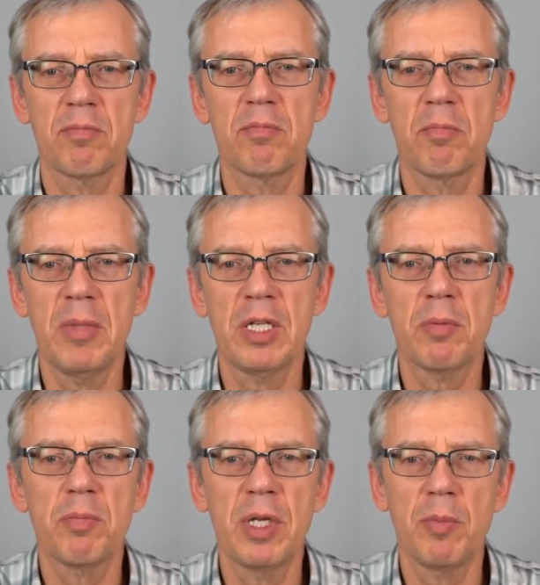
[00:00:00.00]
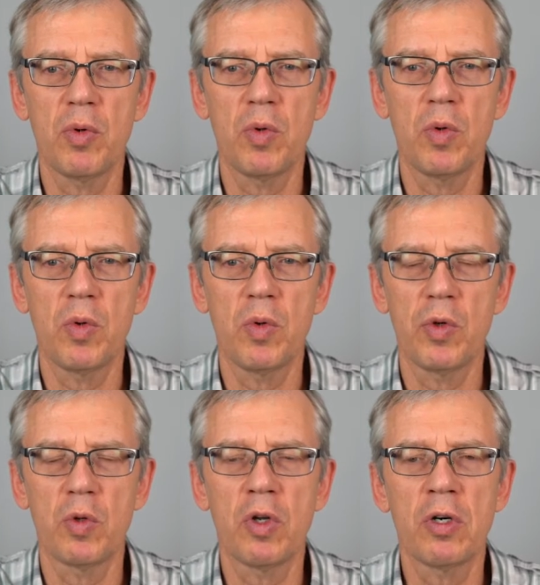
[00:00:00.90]
meet people who
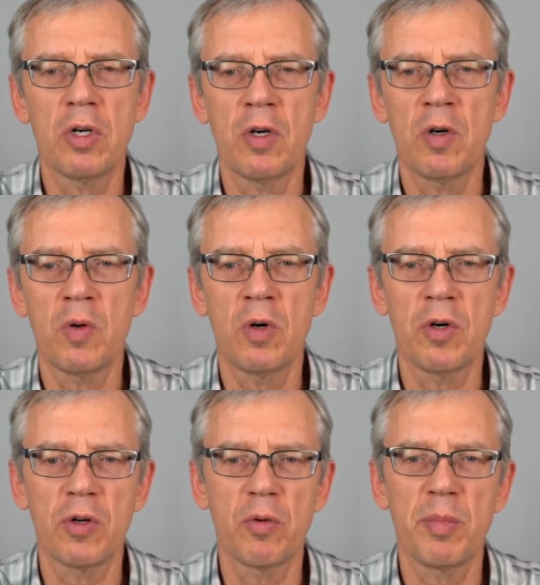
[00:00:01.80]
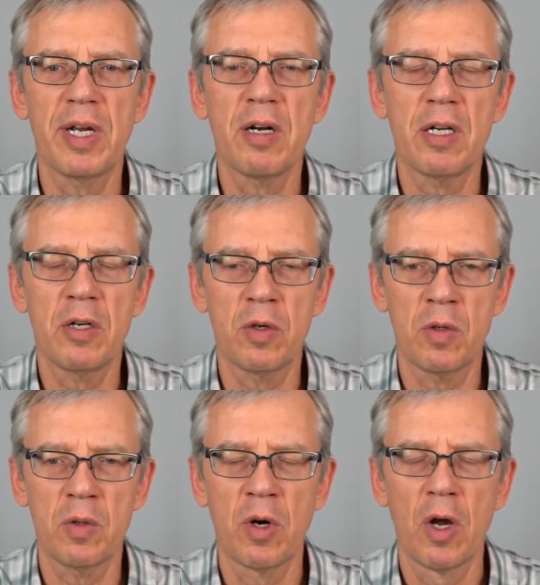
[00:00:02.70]
you don't know or you barely
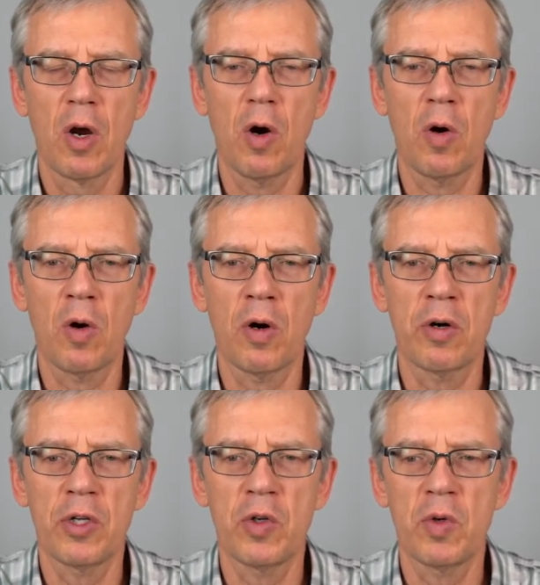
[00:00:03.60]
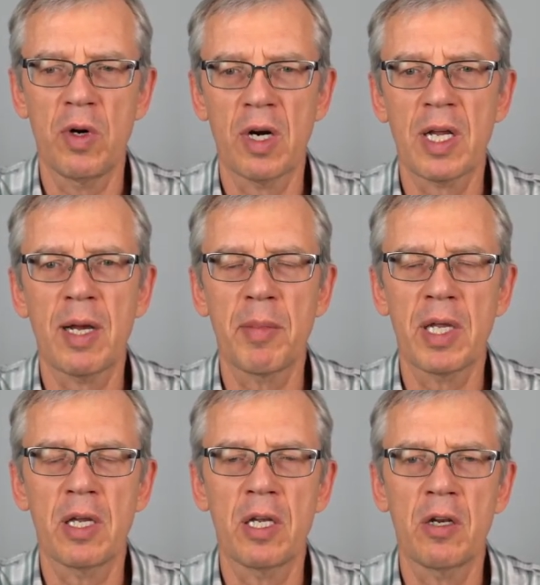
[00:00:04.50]
know, or you are
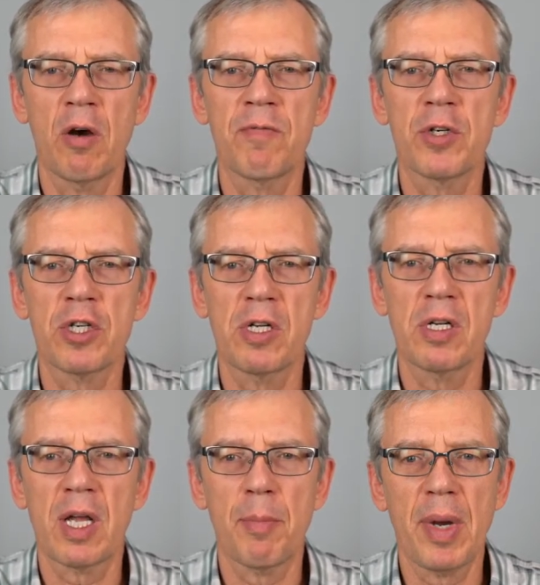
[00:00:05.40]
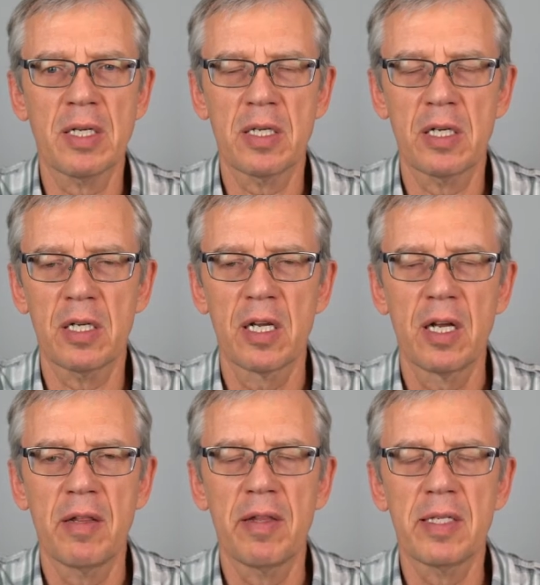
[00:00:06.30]
coming in official capacity.
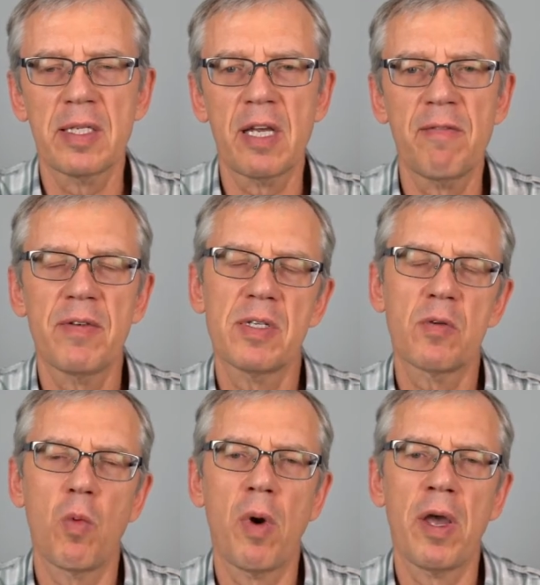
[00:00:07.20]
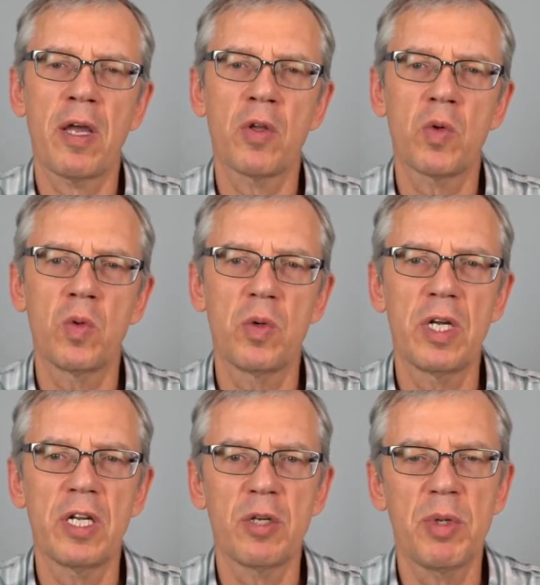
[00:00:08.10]
The safest way to
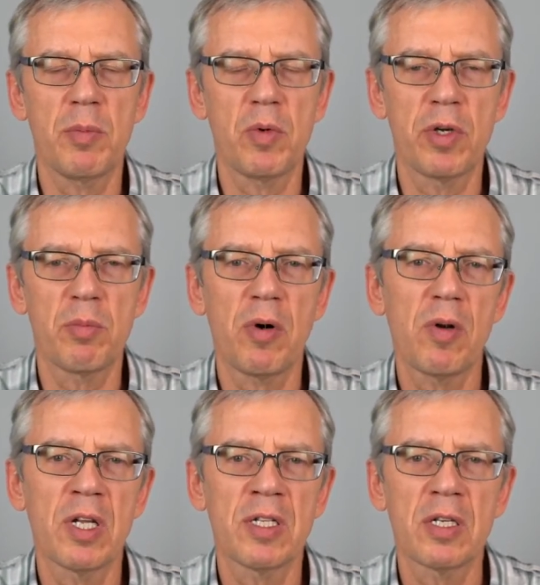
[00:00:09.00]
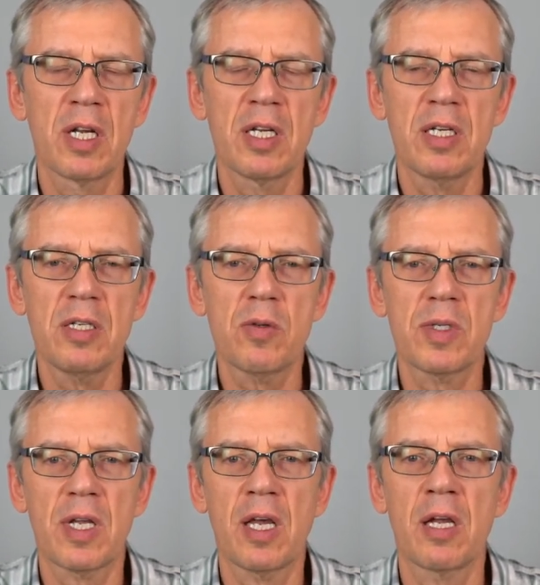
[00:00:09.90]
greet people in Poland is to
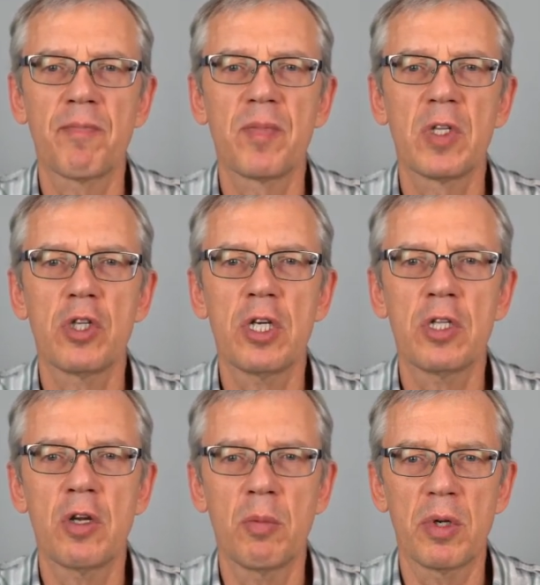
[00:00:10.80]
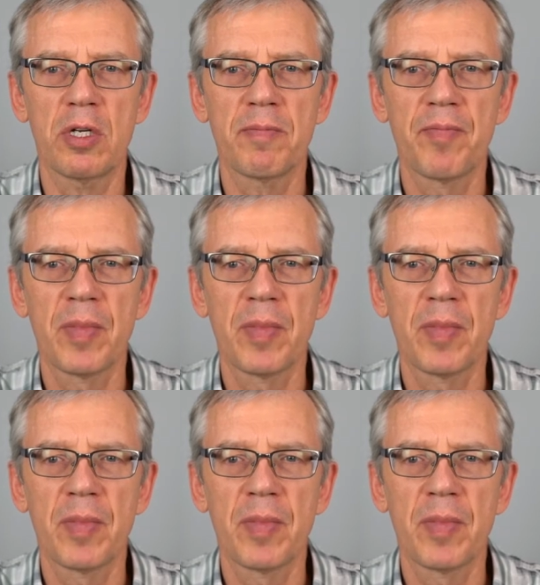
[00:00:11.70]
say dzień dobry.